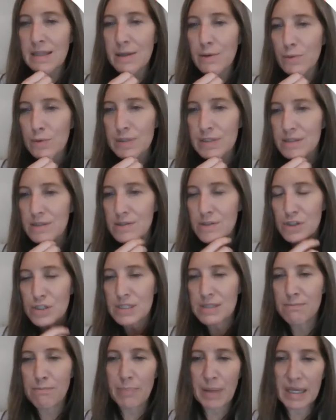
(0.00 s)
It was
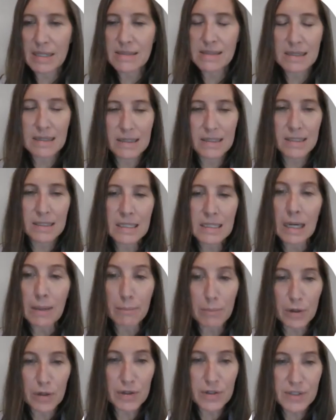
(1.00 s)
just basic
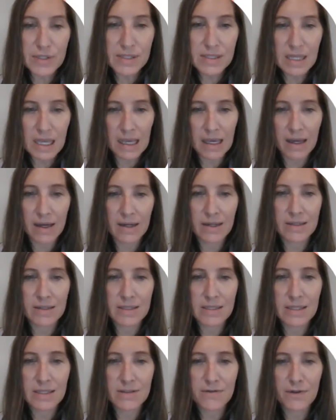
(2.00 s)
numbers. And
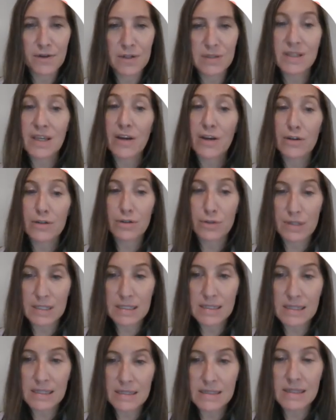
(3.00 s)
as far as
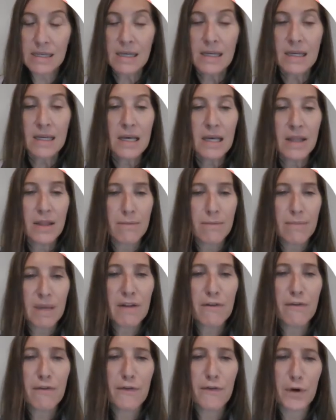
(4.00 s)
characteristics, the
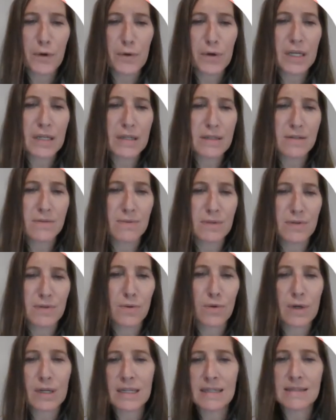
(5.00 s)
main focus was
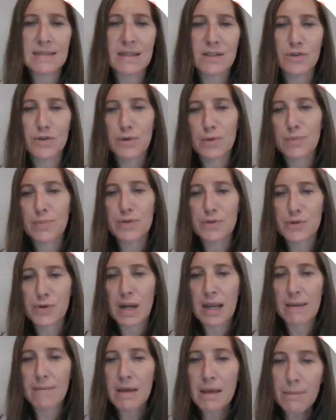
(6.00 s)
organizational
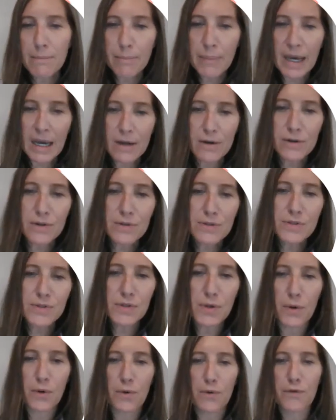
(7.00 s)
prescribing
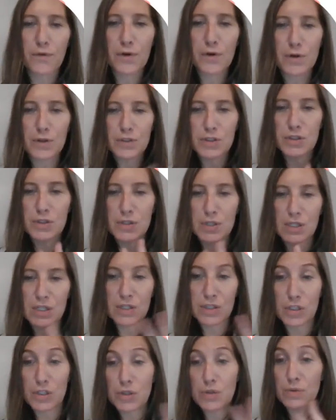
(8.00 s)
patterns over
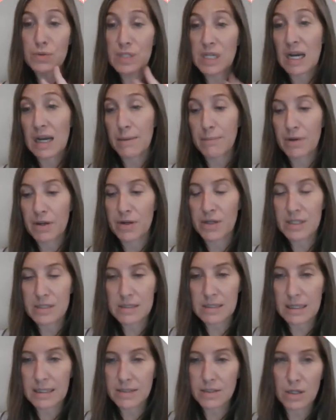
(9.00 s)
the 2 time
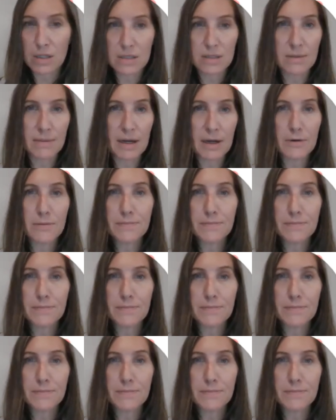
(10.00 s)
periods that I talked